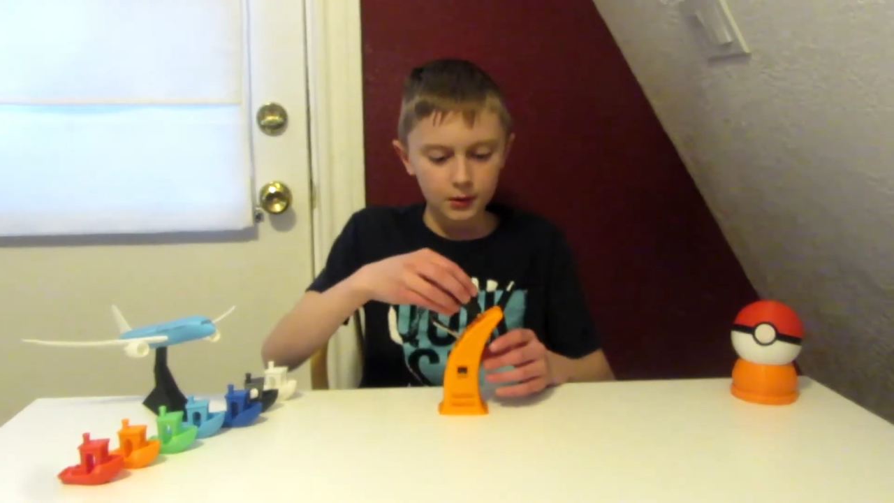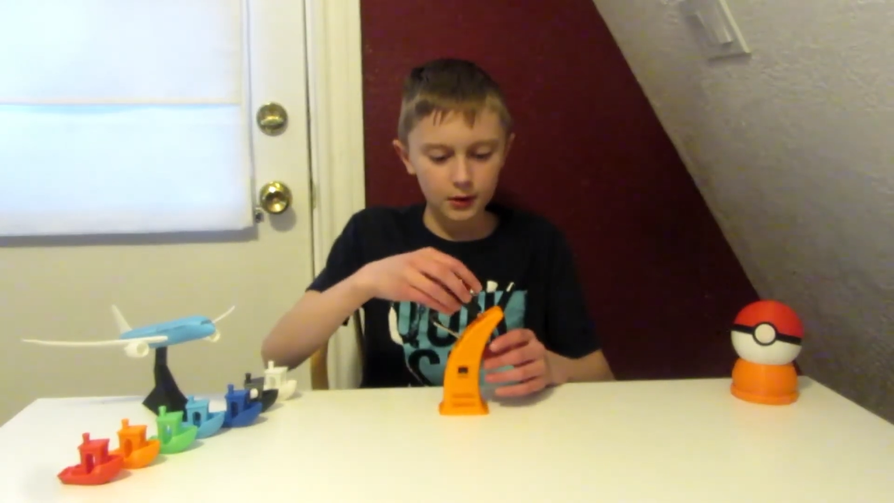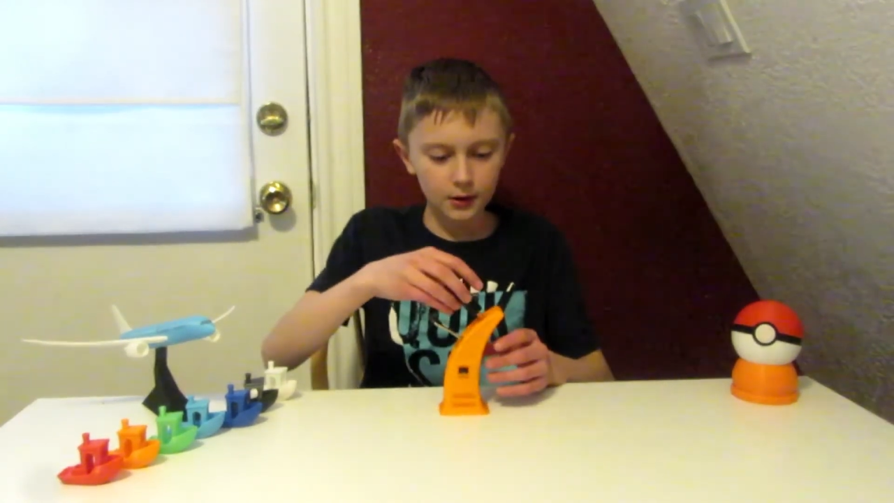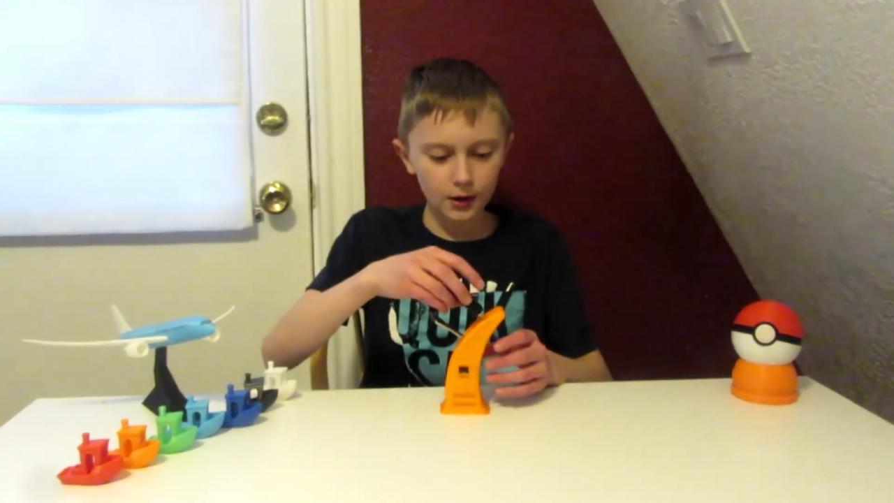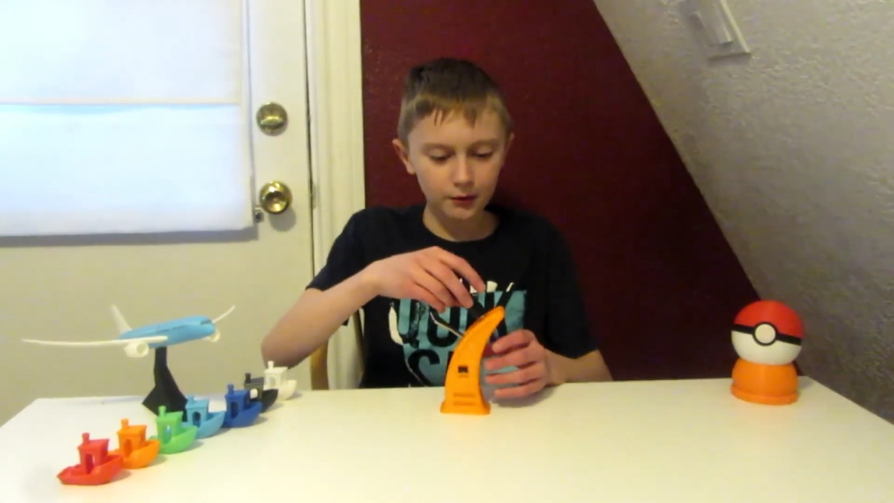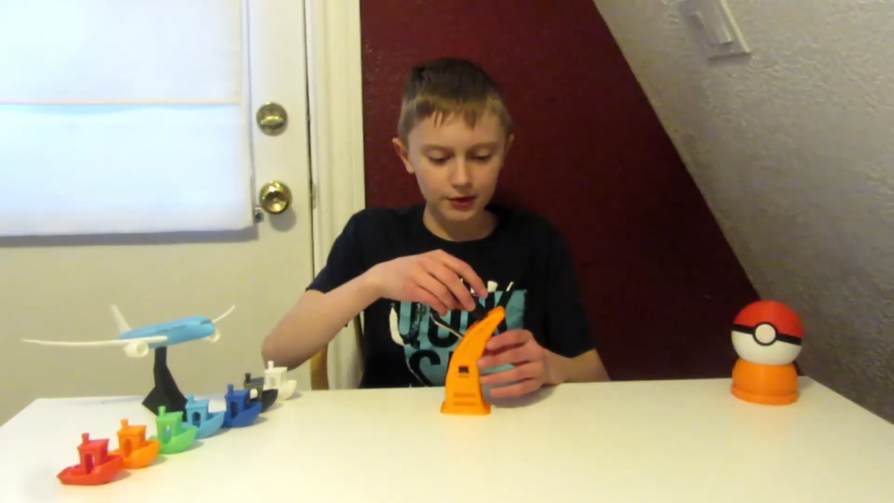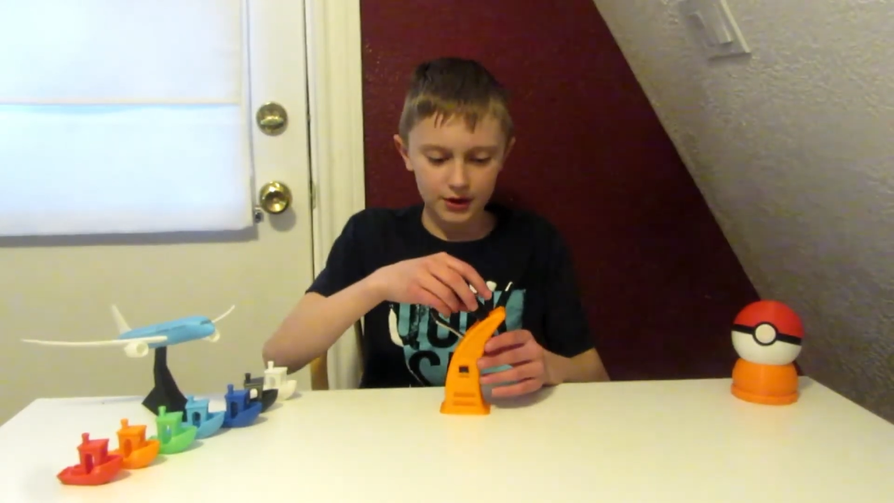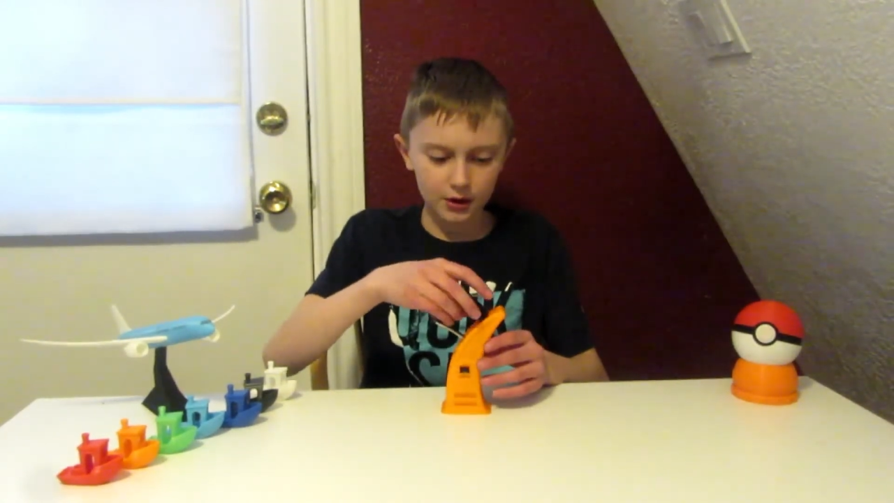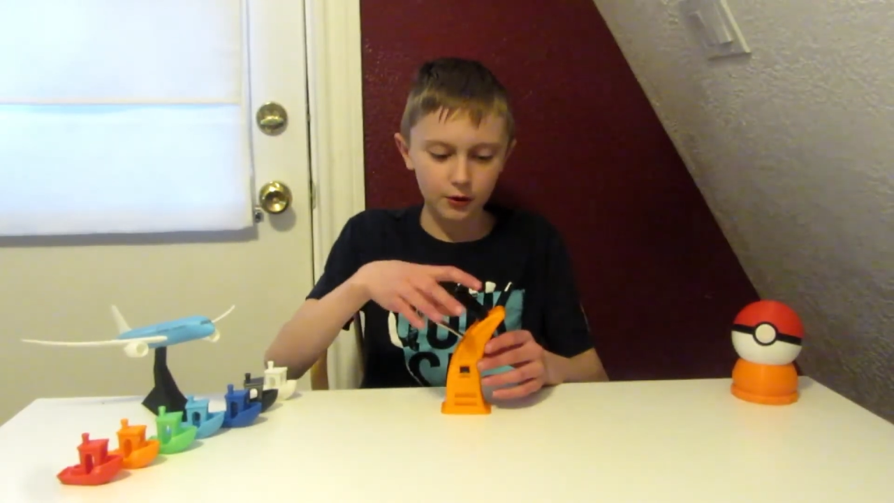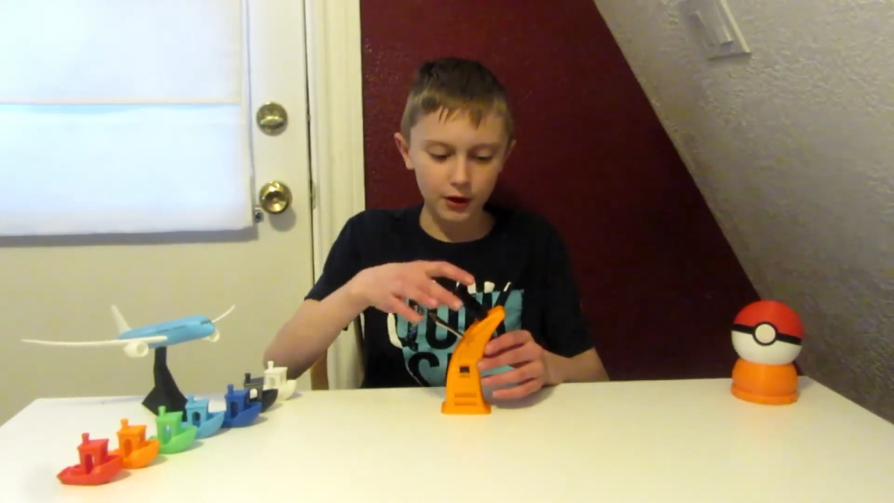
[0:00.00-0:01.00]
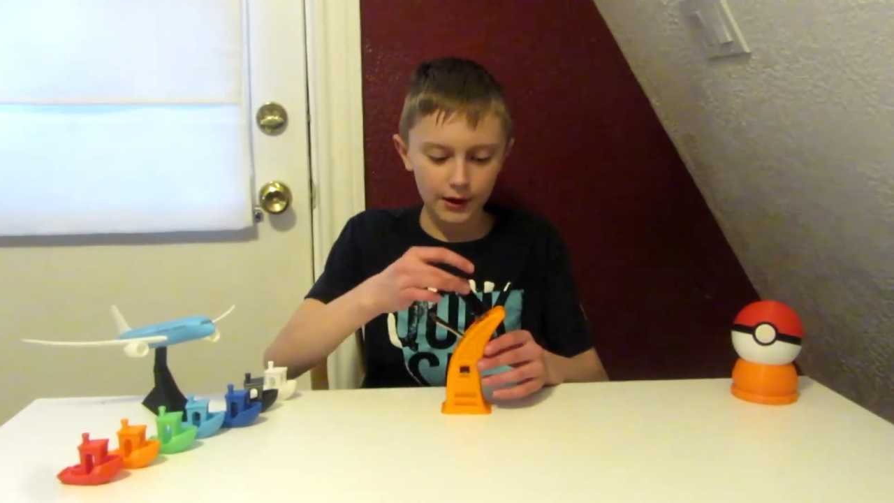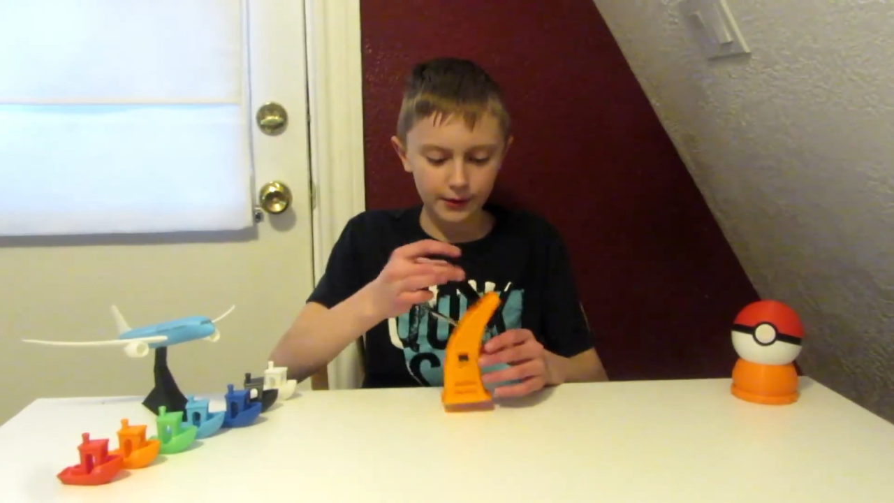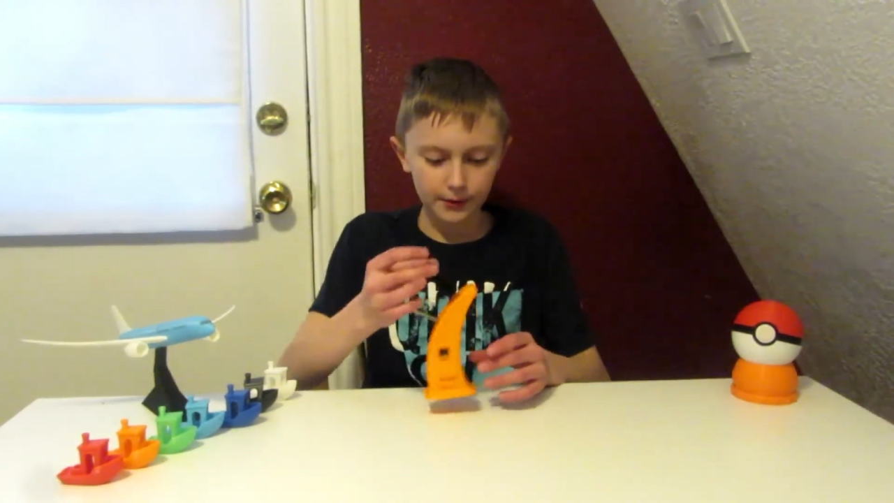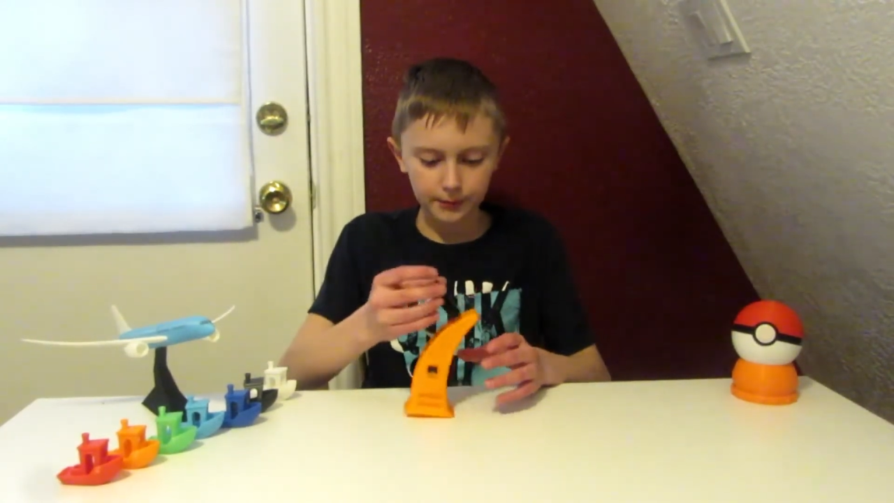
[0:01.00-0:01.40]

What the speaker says: They all just go right in.